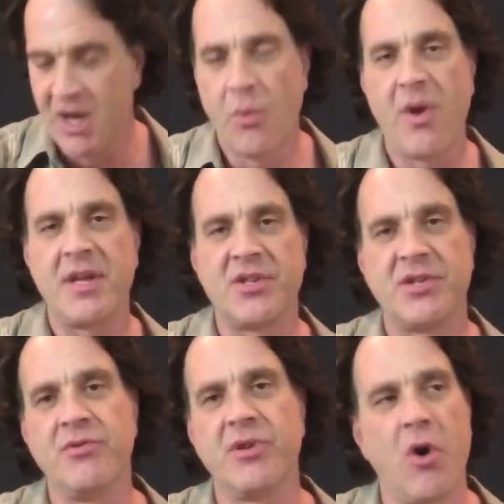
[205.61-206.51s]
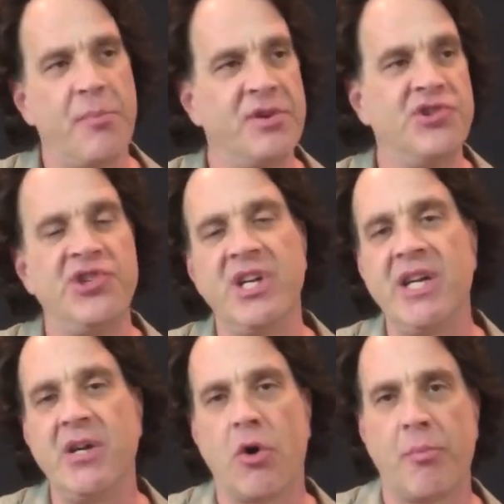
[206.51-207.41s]
whether you tune to open
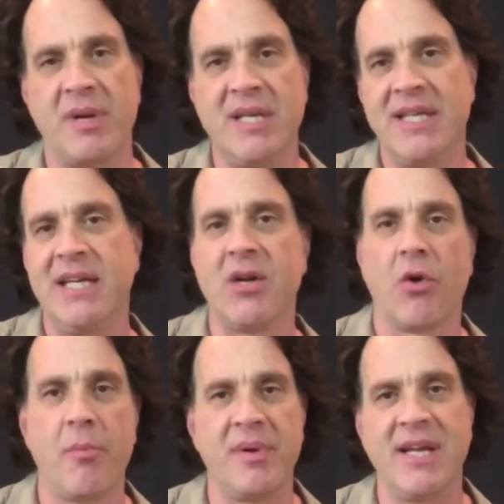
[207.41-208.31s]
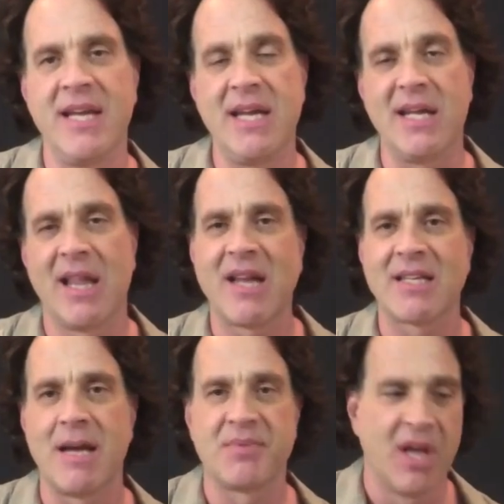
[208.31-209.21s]
G, or open D, or open E, a lot of
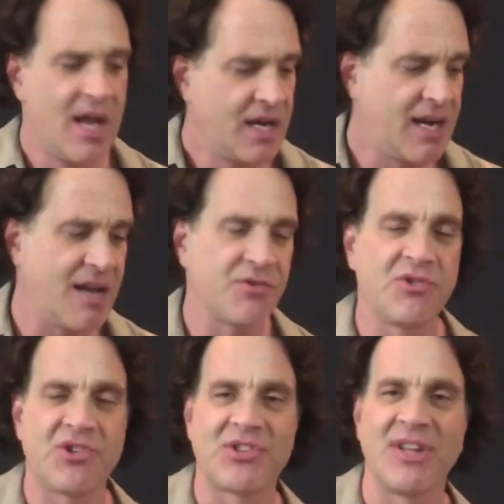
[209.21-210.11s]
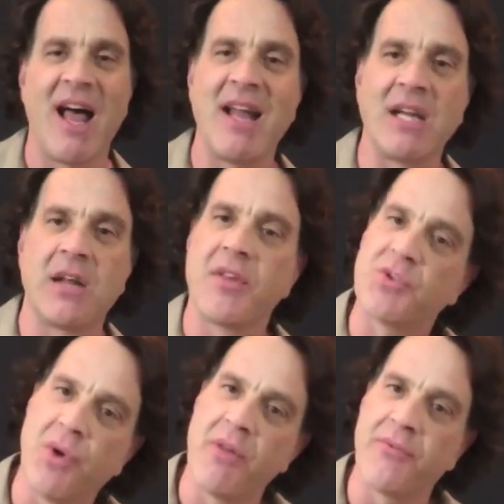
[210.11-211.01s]
times guys will just slide into the
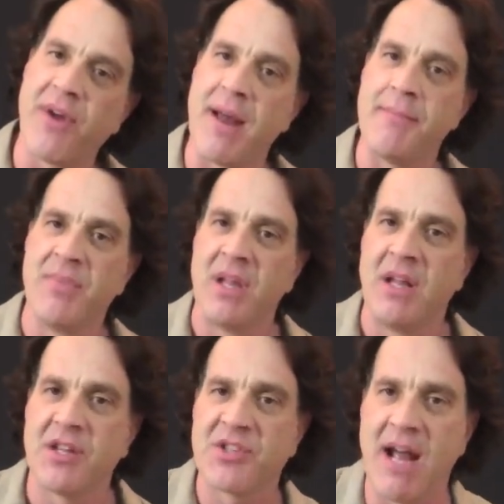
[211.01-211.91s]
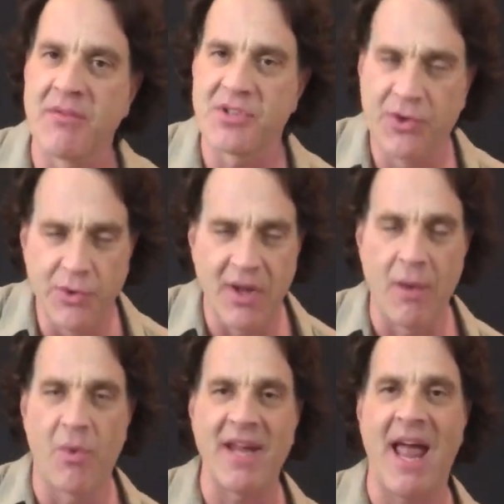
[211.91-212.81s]
12th fret, and it sounds cool,
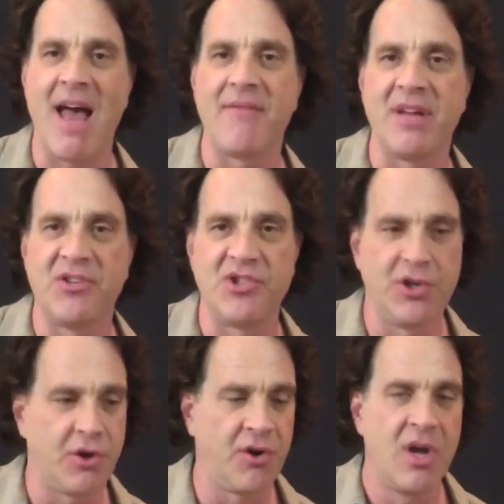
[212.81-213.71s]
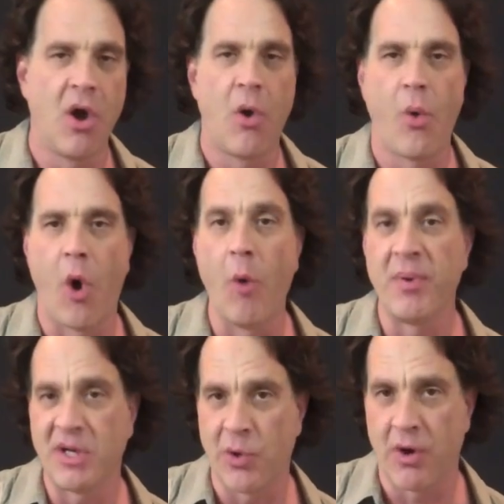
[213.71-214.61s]
and what you have is your
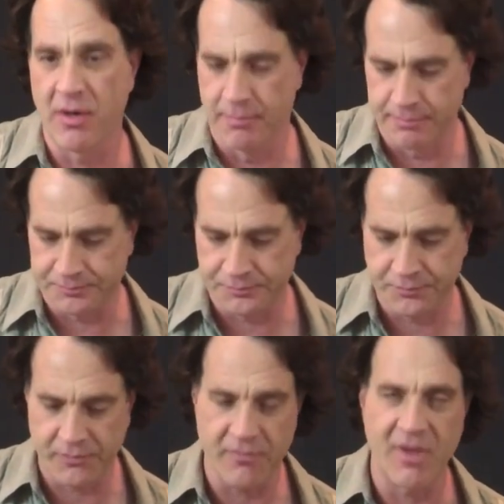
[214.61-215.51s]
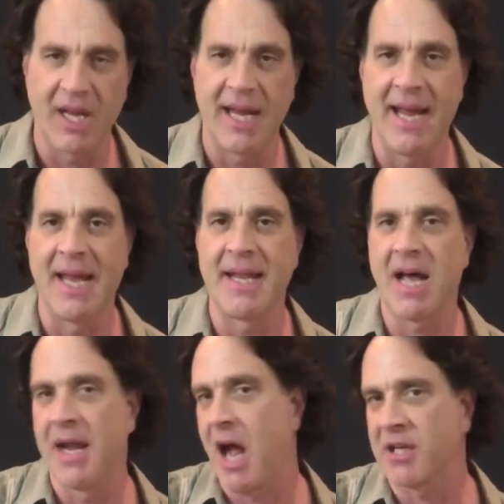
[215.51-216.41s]
open chord in
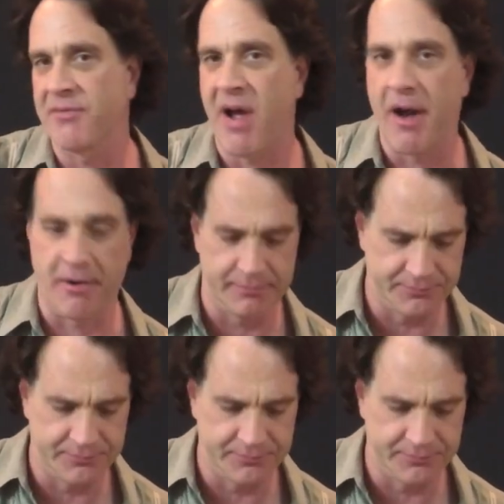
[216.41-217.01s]
an octave higher.